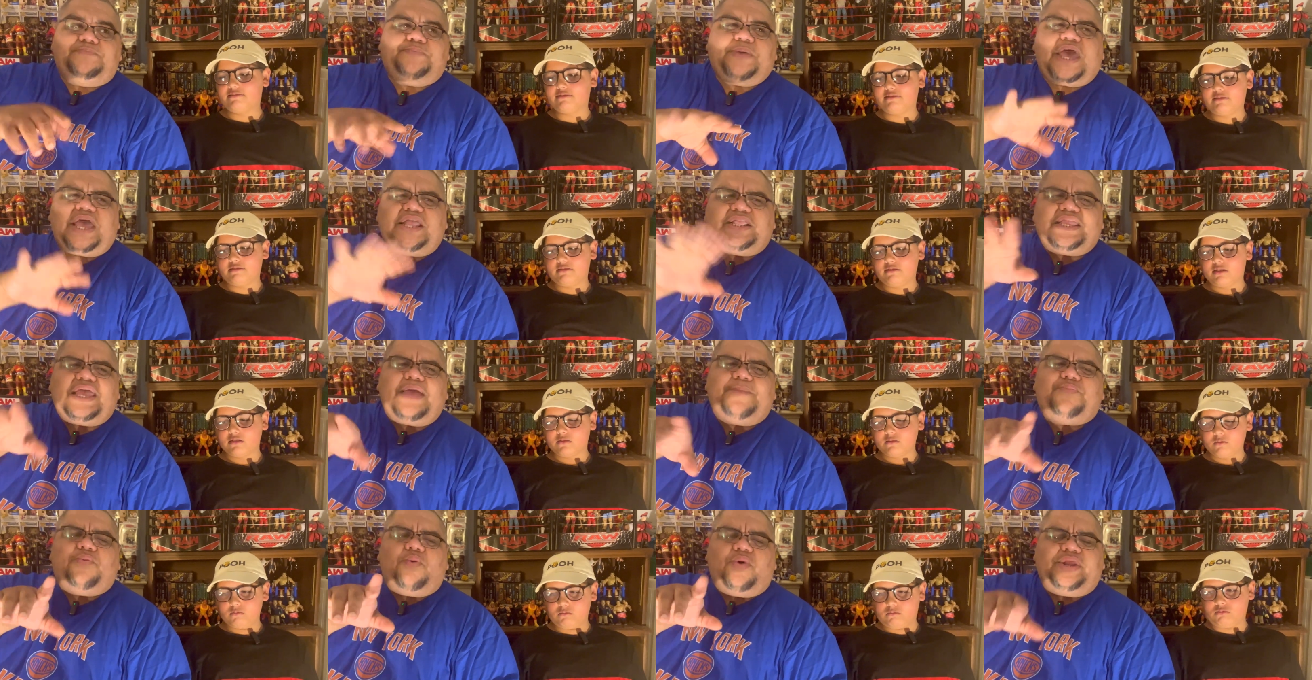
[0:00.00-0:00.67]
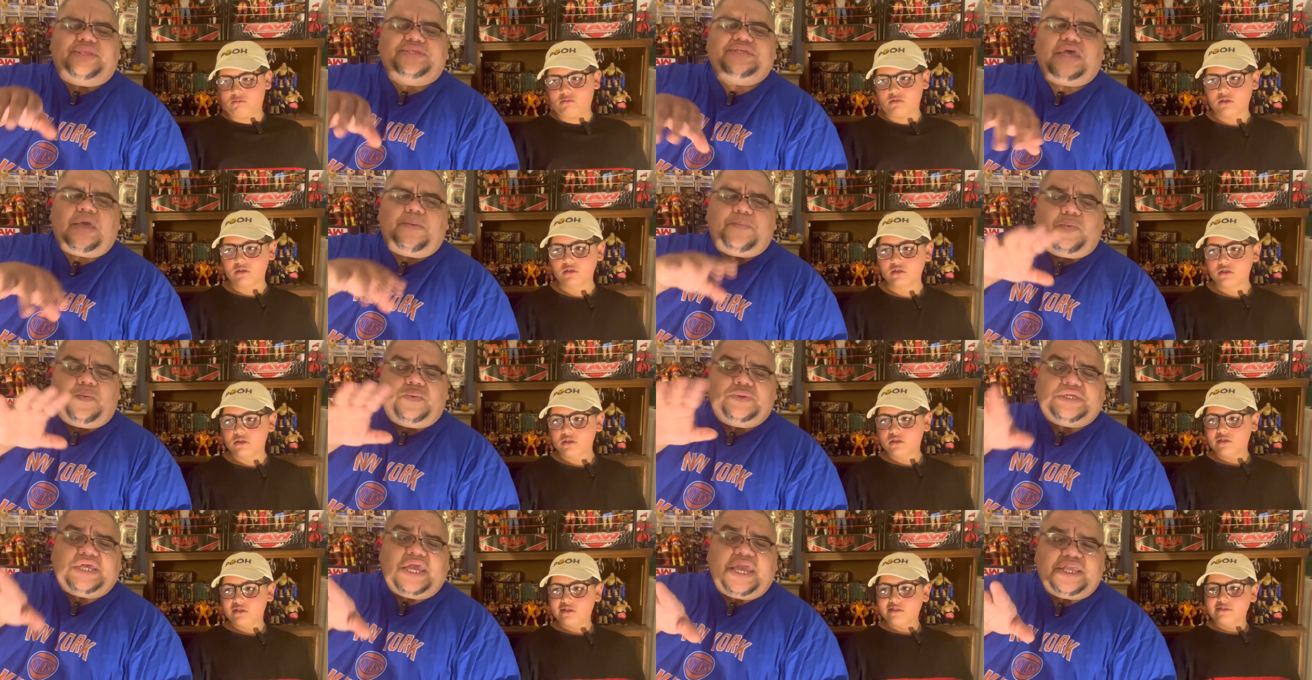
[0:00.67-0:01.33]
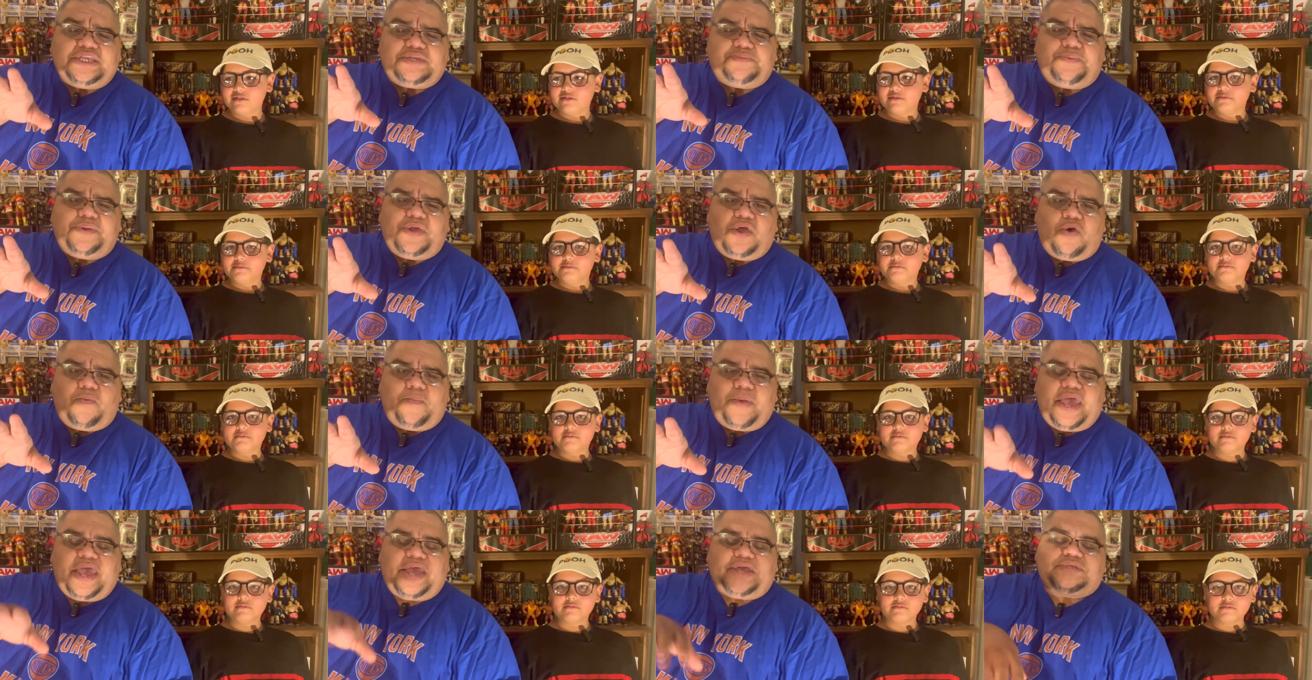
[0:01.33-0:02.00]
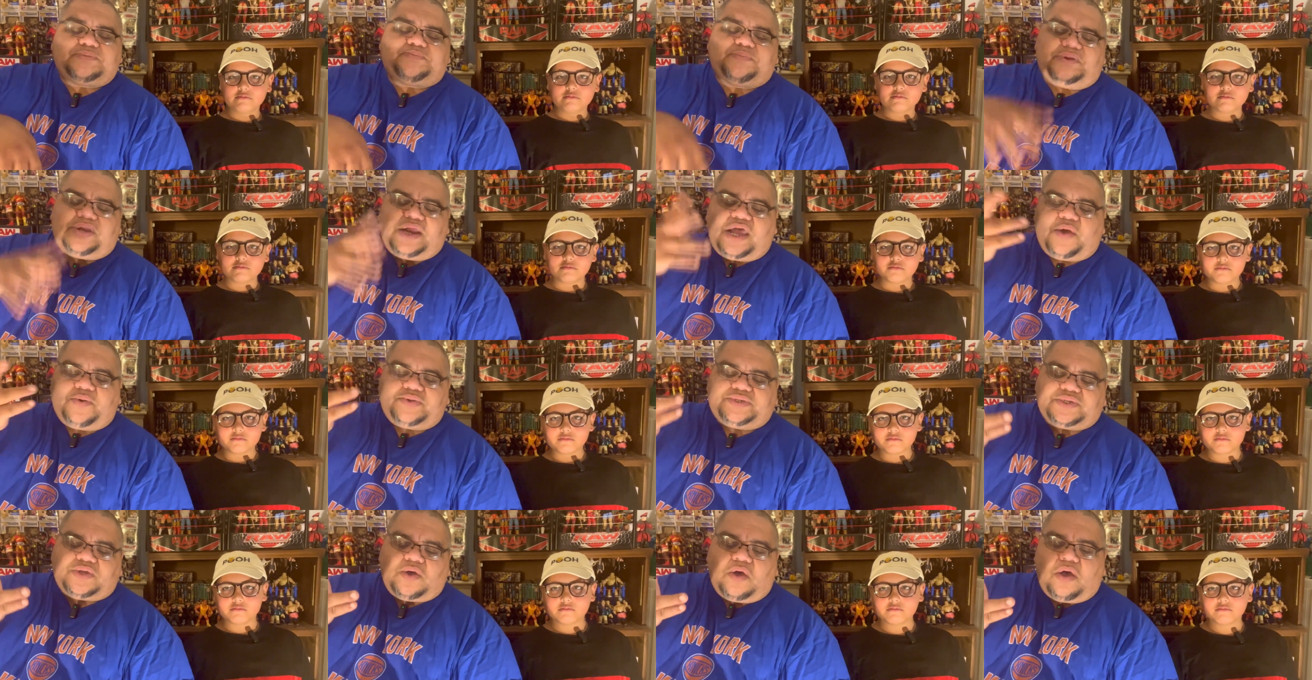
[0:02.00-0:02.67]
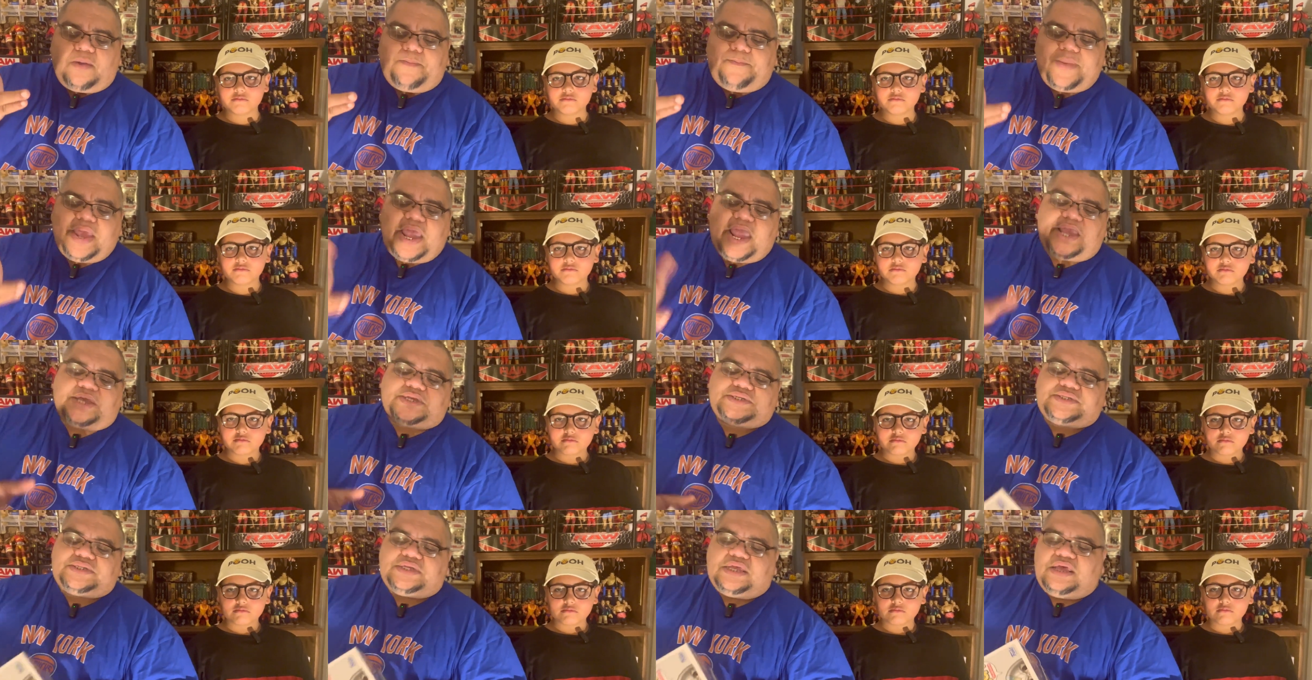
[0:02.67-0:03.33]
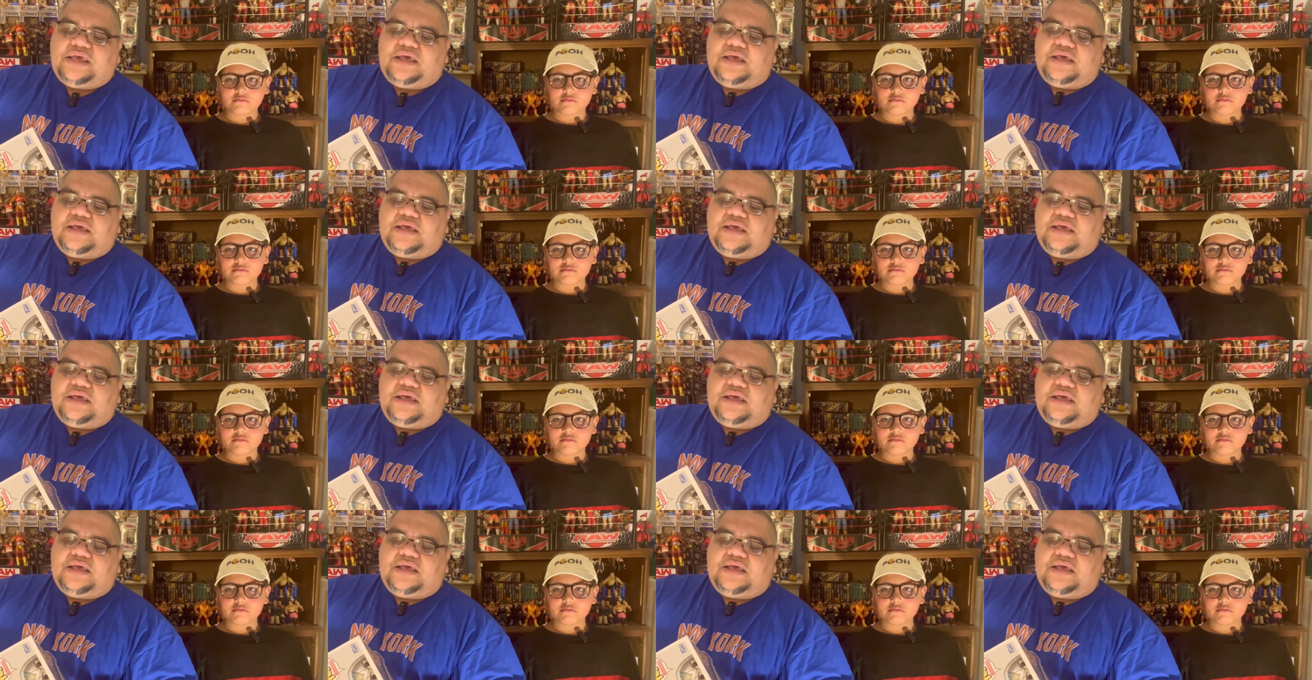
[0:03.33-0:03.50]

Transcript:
Speaker 1: at that point in time it was H B O Max, but now it's called Max.